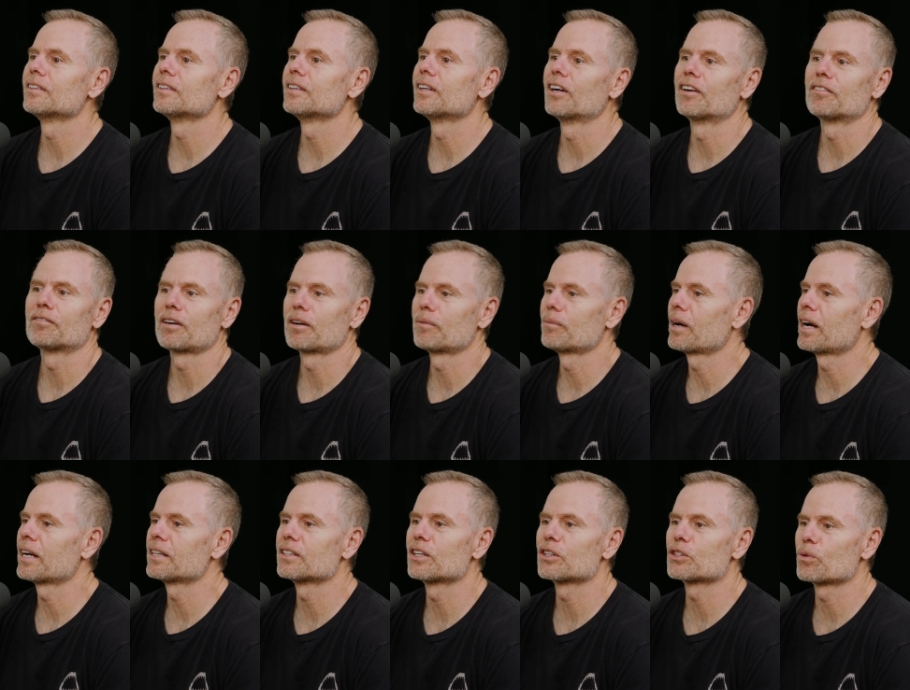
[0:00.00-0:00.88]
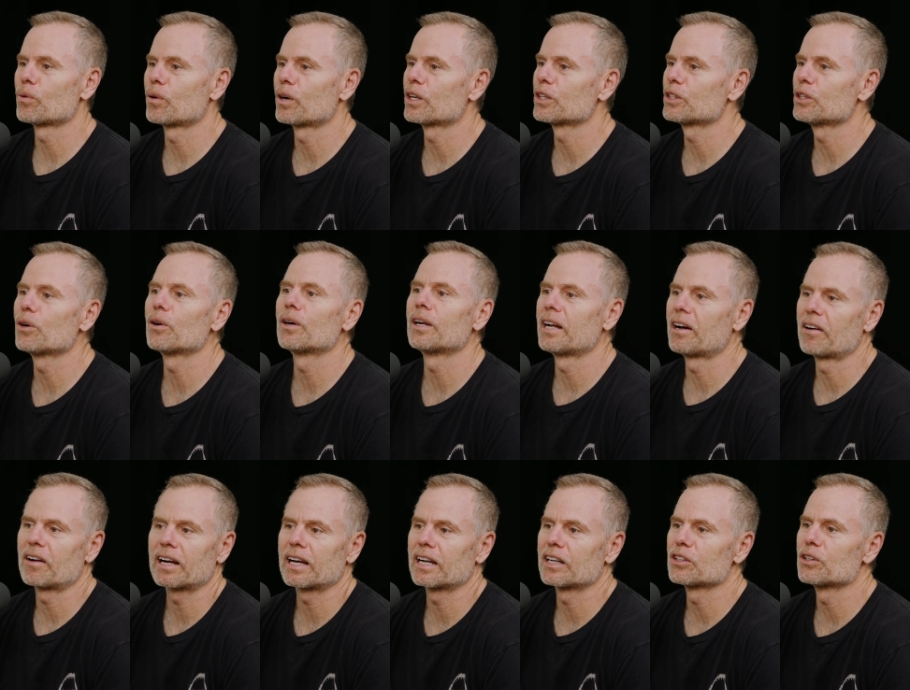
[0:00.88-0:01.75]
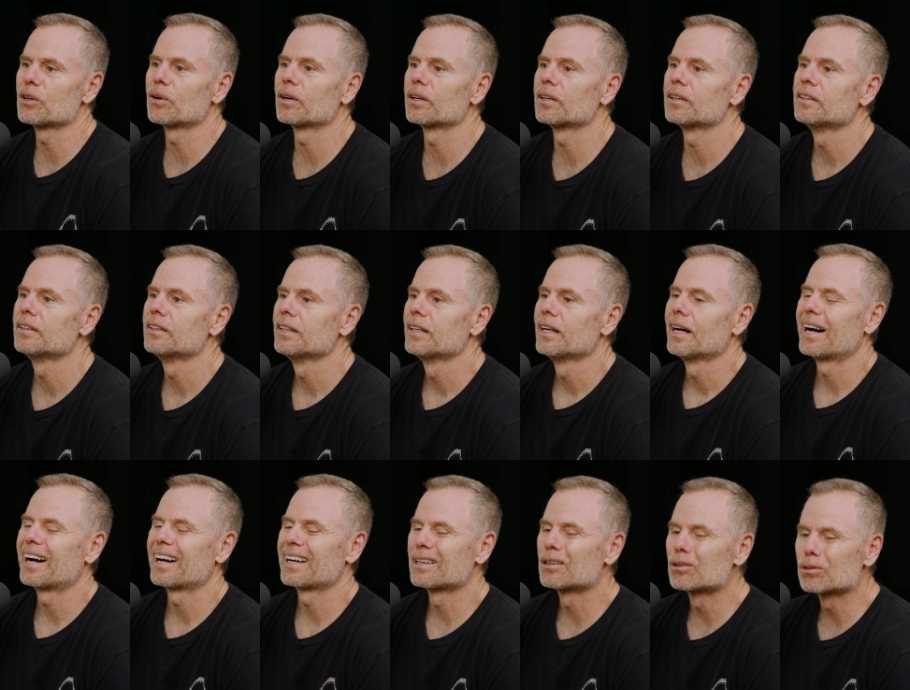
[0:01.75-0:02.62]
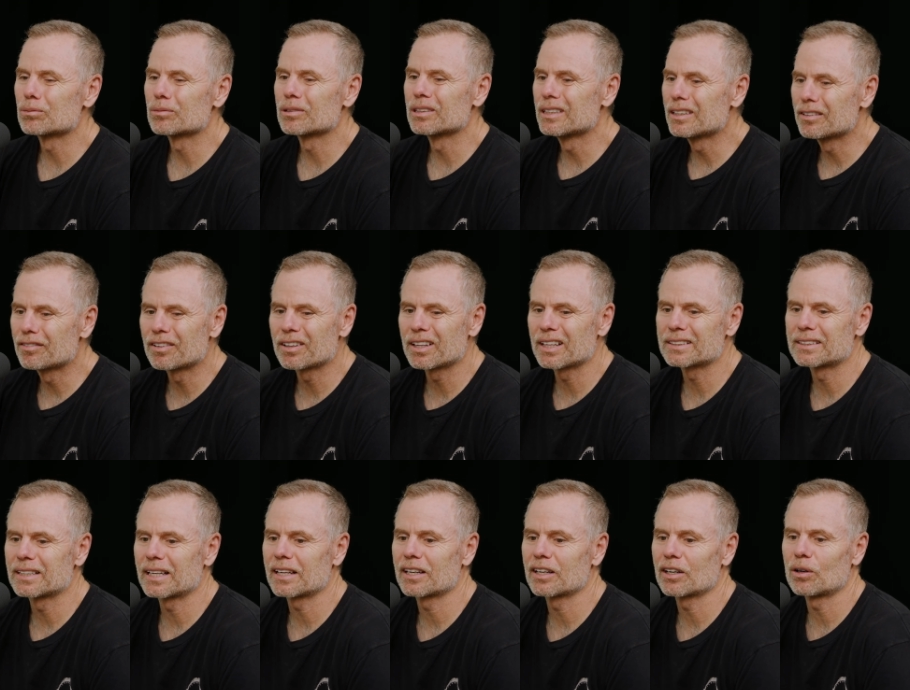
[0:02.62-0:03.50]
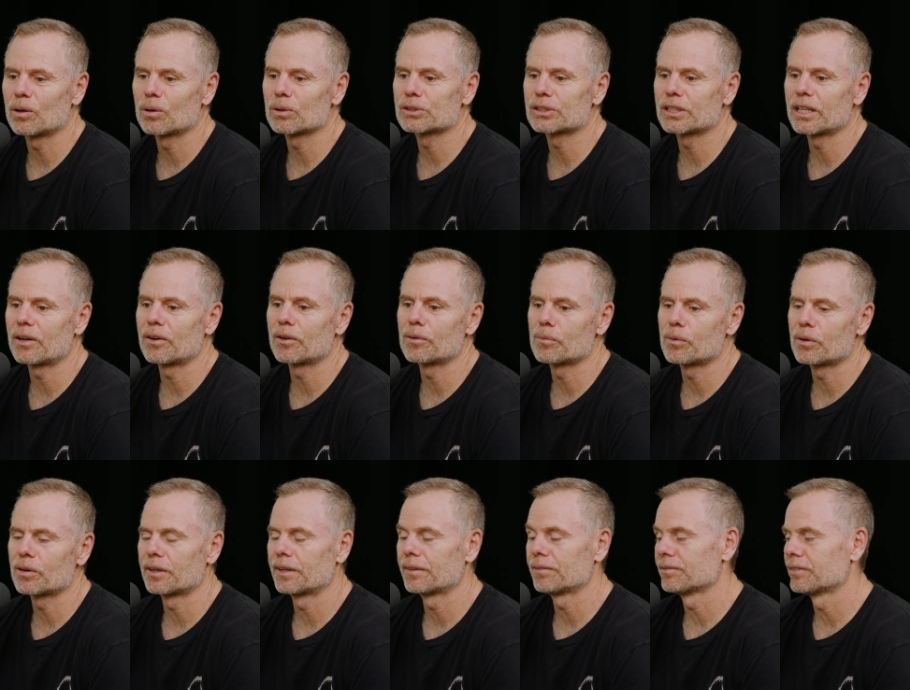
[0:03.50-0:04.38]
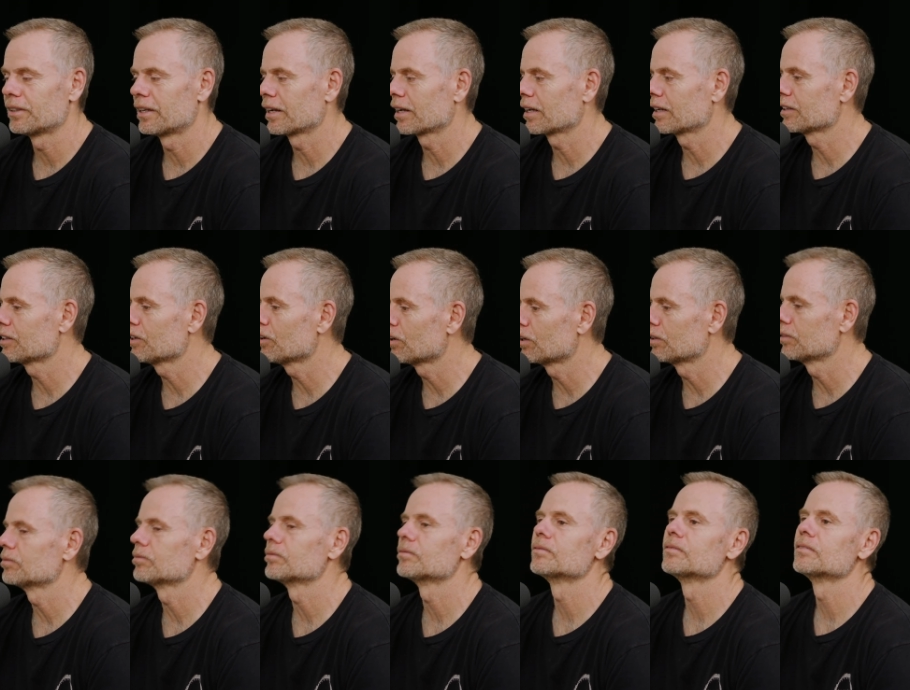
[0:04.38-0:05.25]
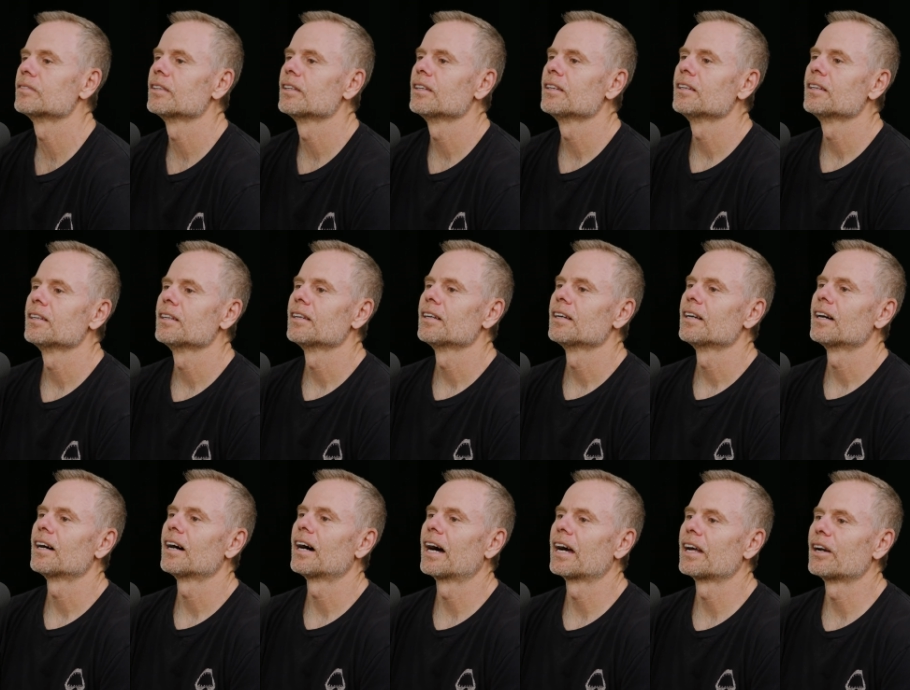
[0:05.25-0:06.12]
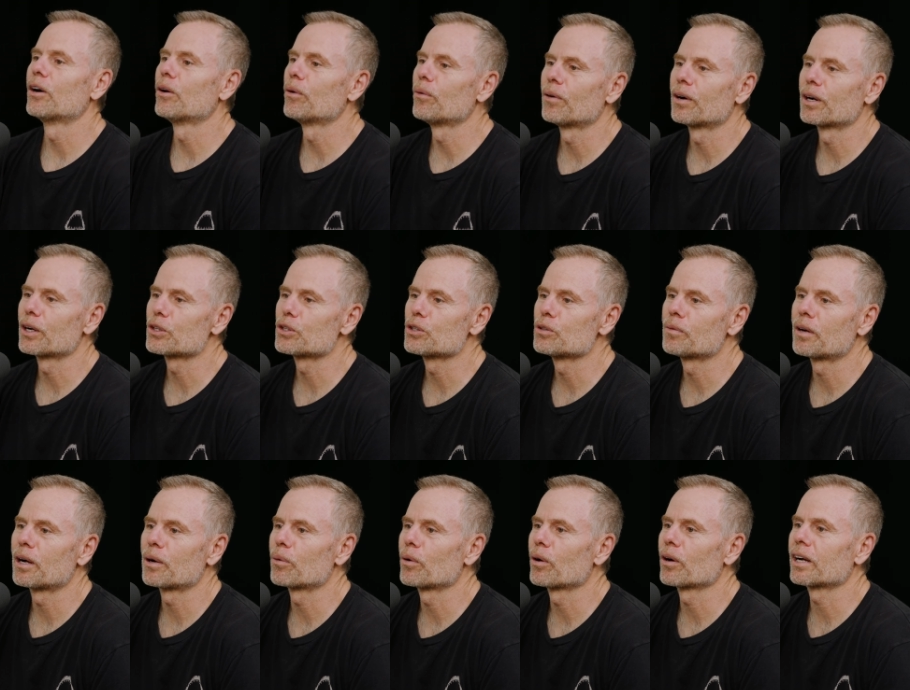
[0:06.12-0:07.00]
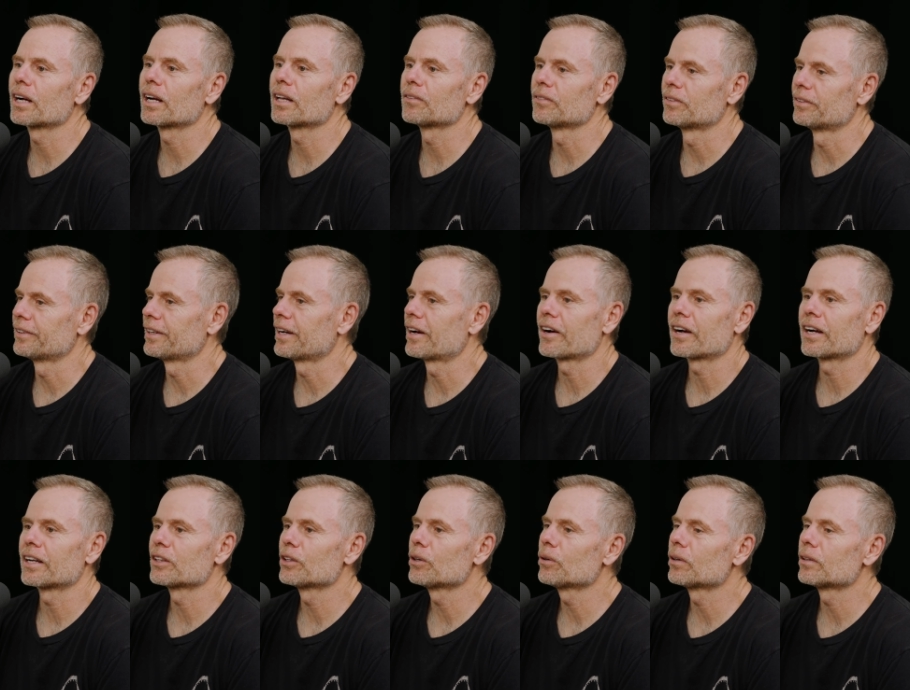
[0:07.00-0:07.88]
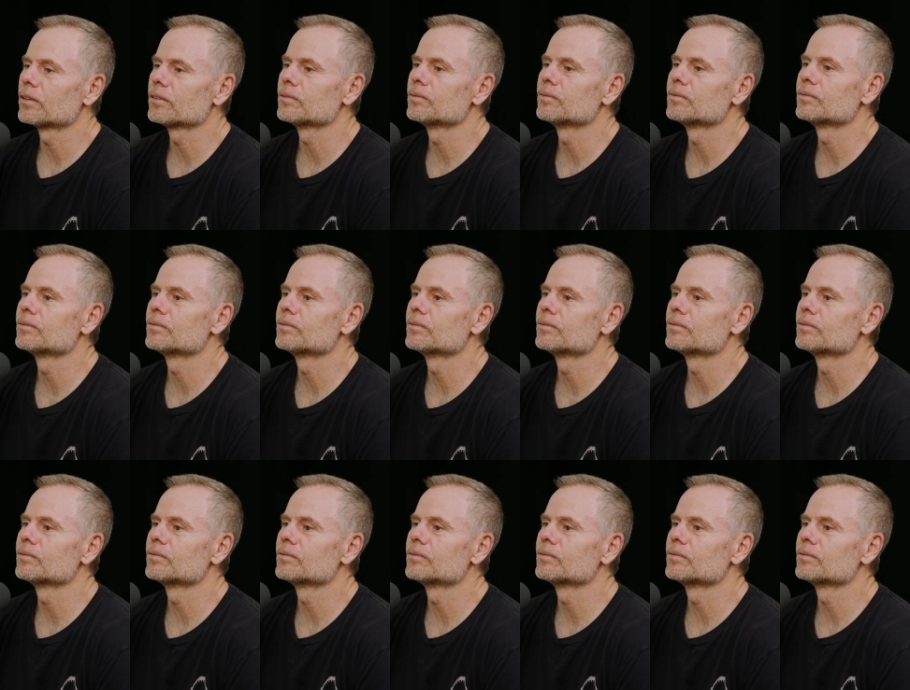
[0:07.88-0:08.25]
You know, my mind doesn't want to do it. Now I got to do it. I don't really feel like taking a cold shower anymore. Now I got to do it. I don't want to do my workout. Well, now I got to do it.